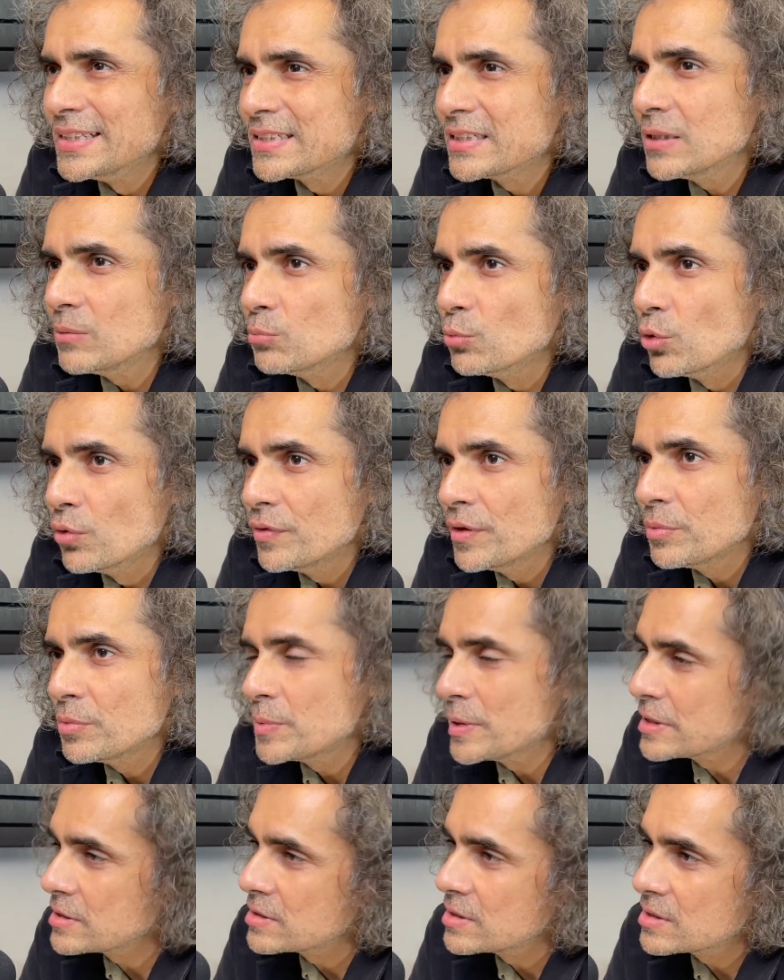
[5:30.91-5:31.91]
the movie
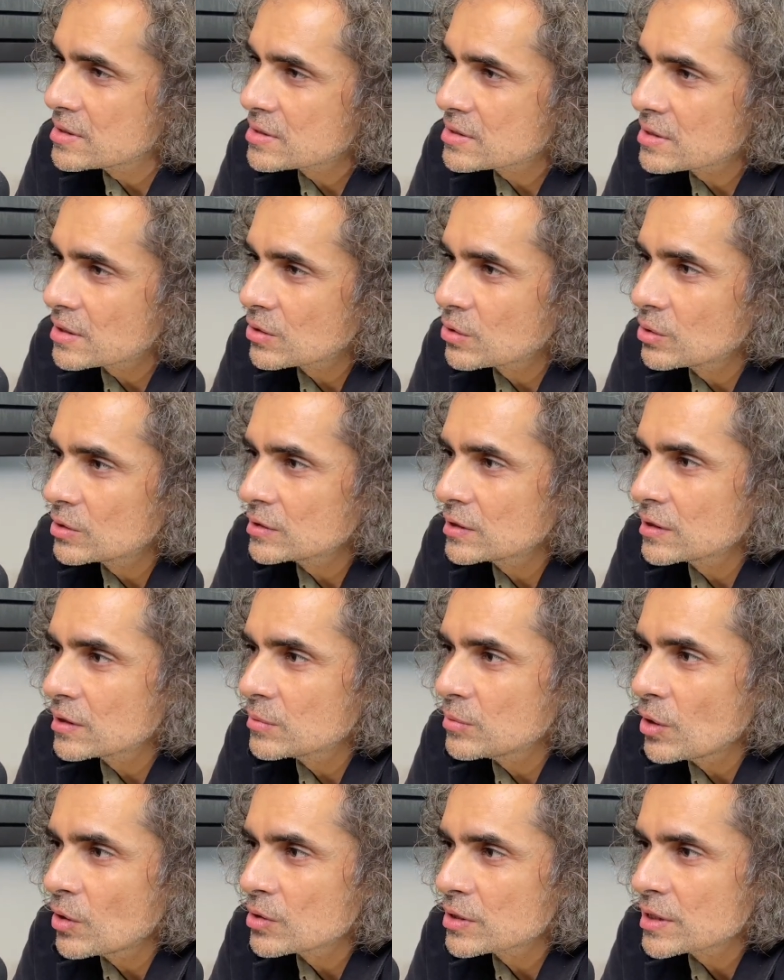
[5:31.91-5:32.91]
business, the good thing
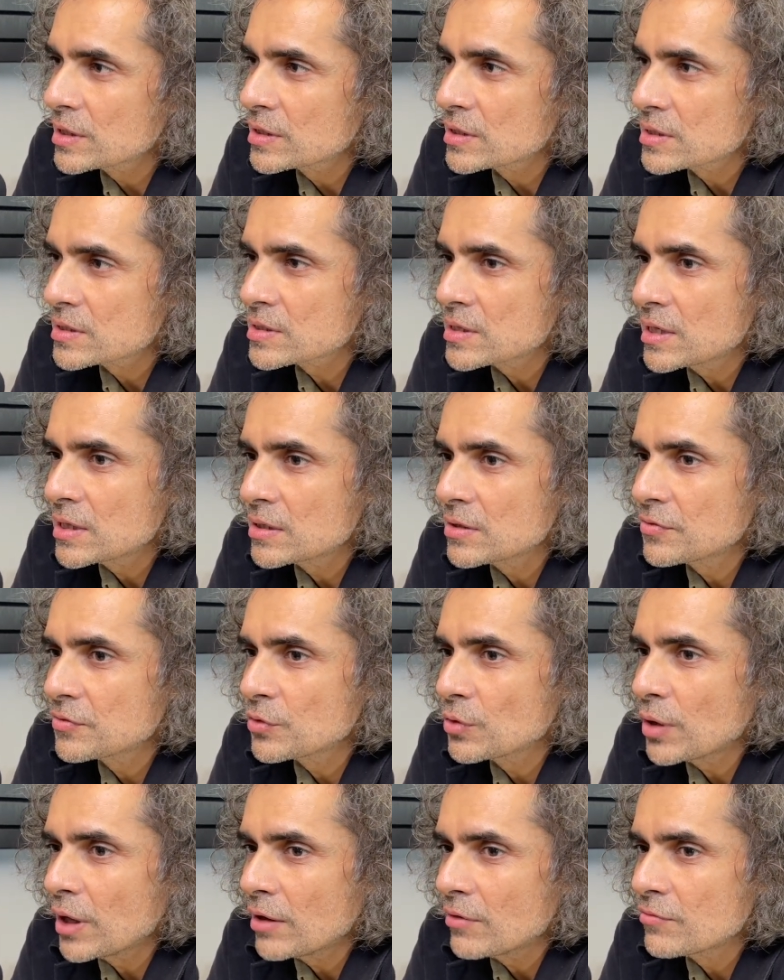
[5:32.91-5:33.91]
about it is that if
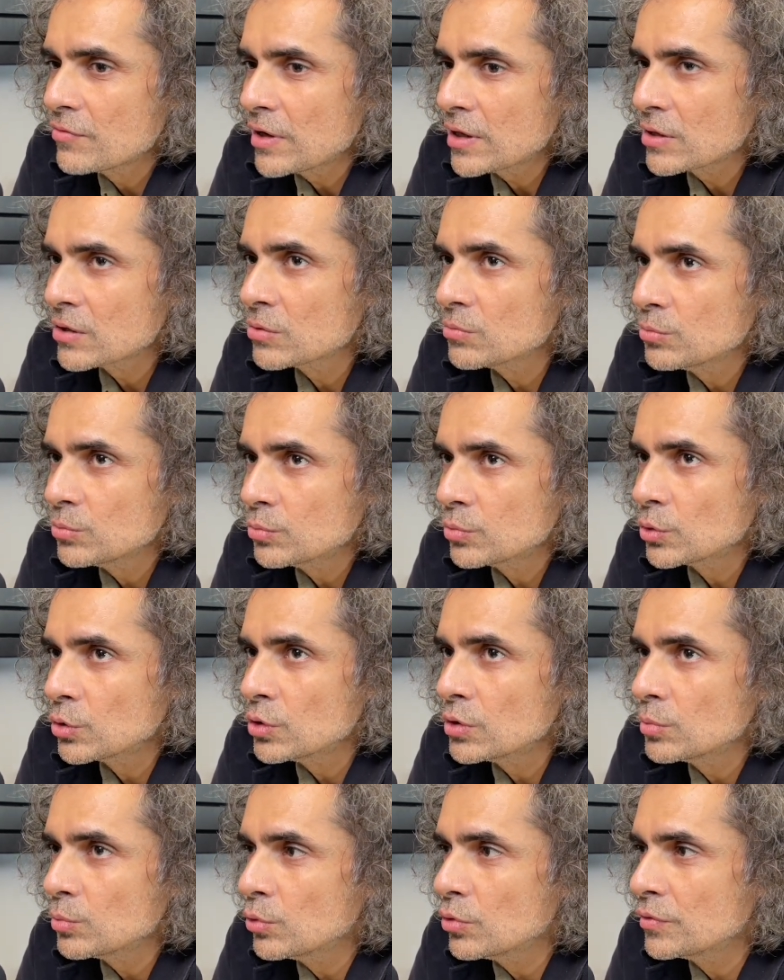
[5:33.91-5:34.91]
you have one
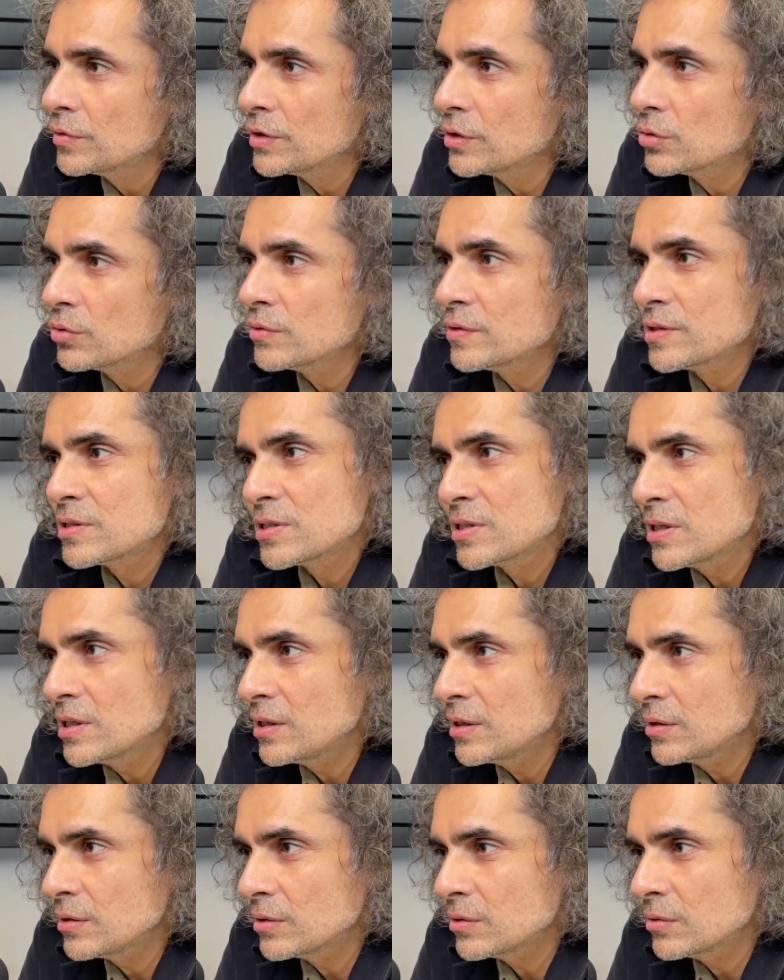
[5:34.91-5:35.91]
good movie, you will
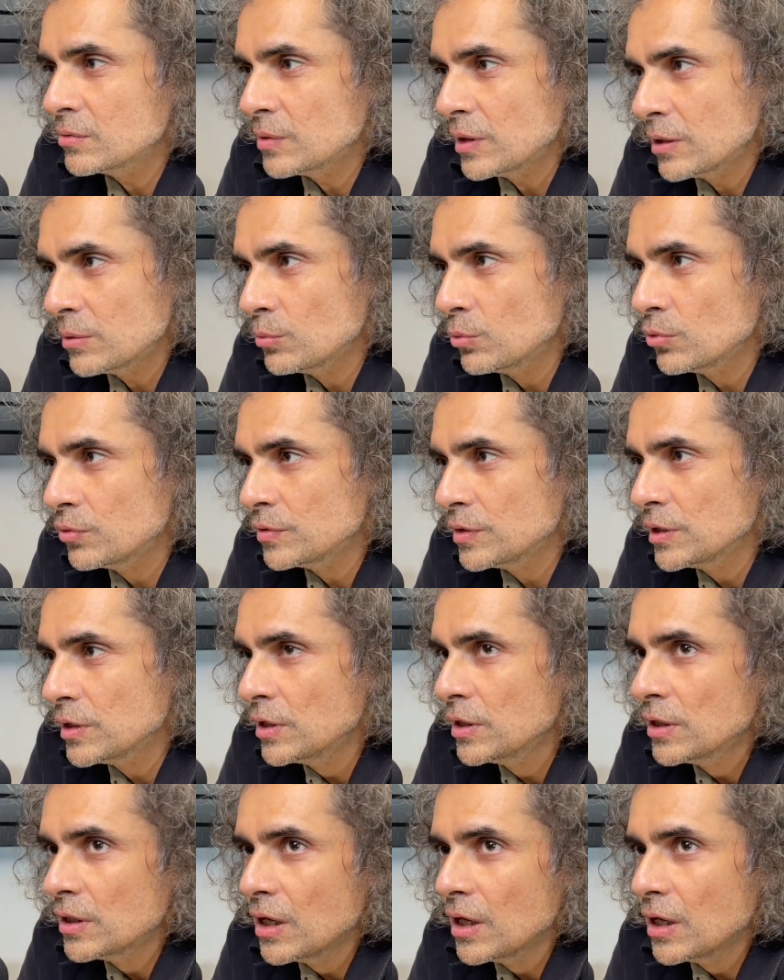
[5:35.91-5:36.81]
see one movie.